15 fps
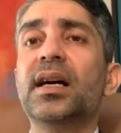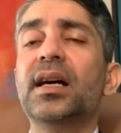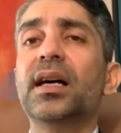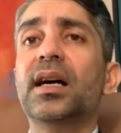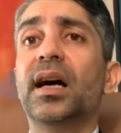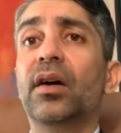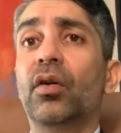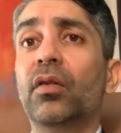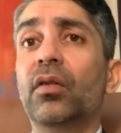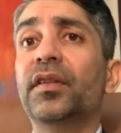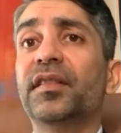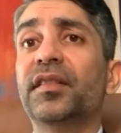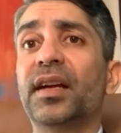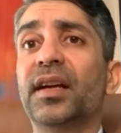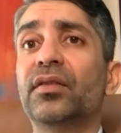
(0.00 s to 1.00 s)
I
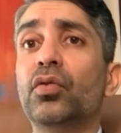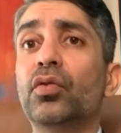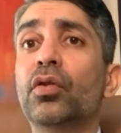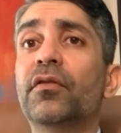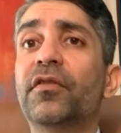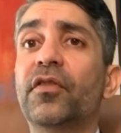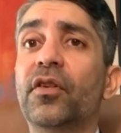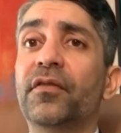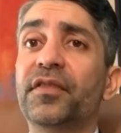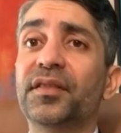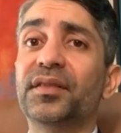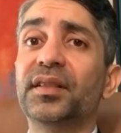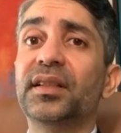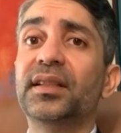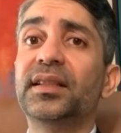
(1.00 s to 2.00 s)
always had to look for
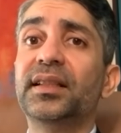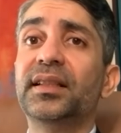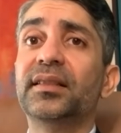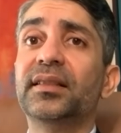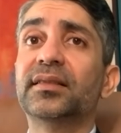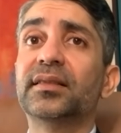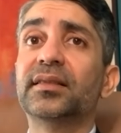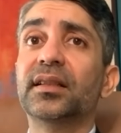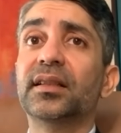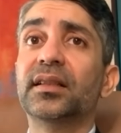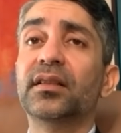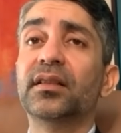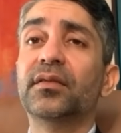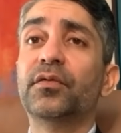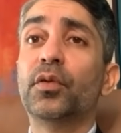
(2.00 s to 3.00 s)
facilities
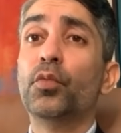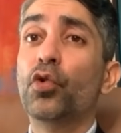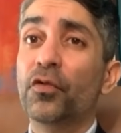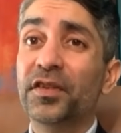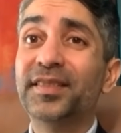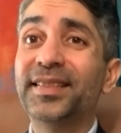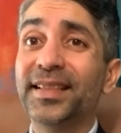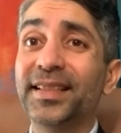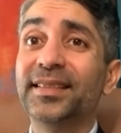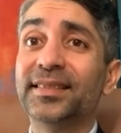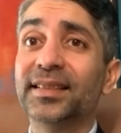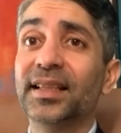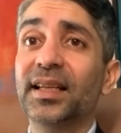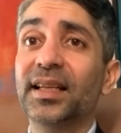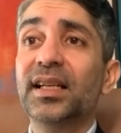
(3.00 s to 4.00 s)
uh, from
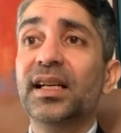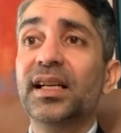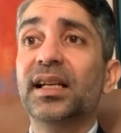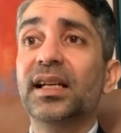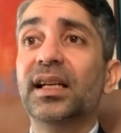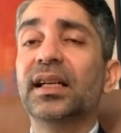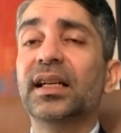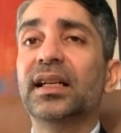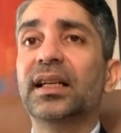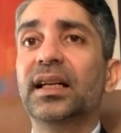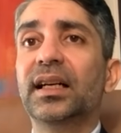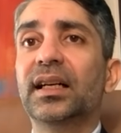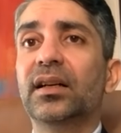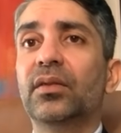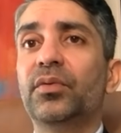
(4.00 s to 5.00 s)
overseas, uh,
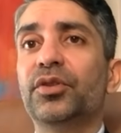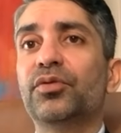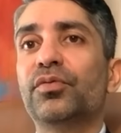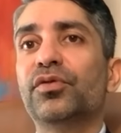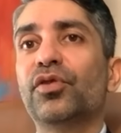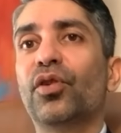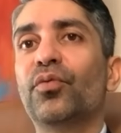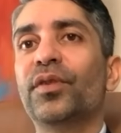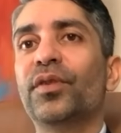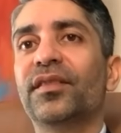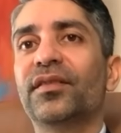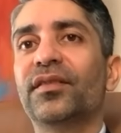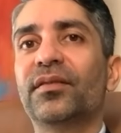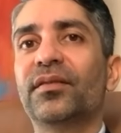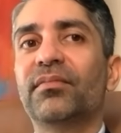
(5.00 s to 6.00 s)
uh which was
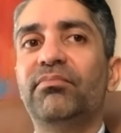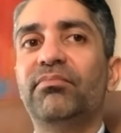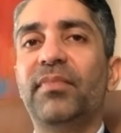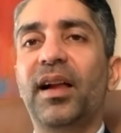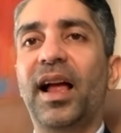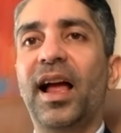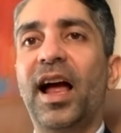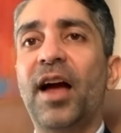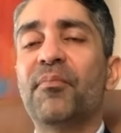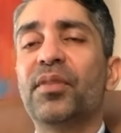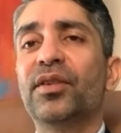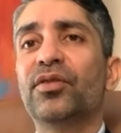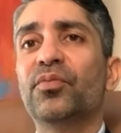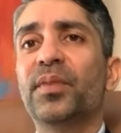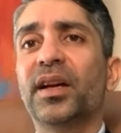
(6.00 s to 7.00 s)
always
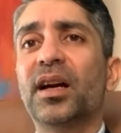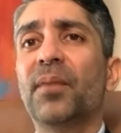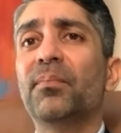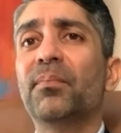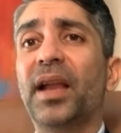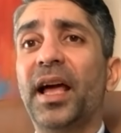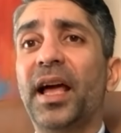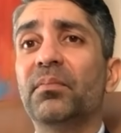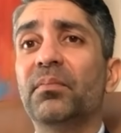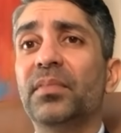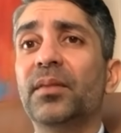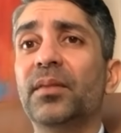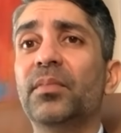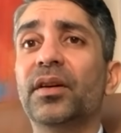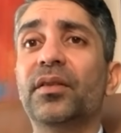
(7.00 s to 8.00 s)
happened to become Plan
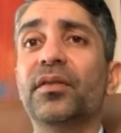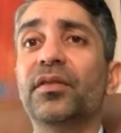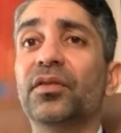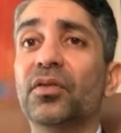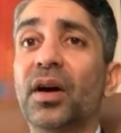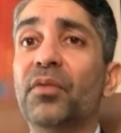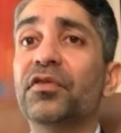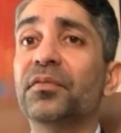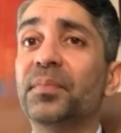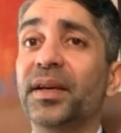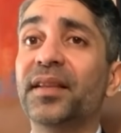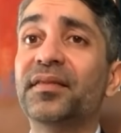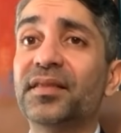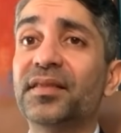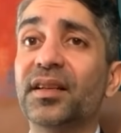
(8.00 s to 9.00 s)
B because you know I was
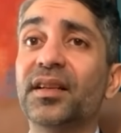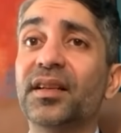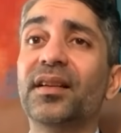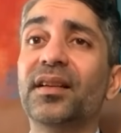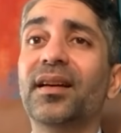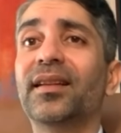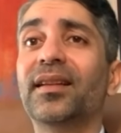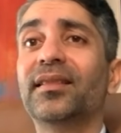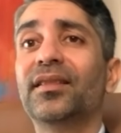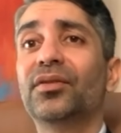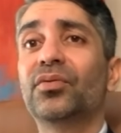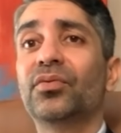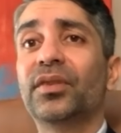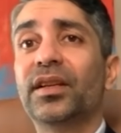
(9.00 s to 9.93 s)
based in India, and then to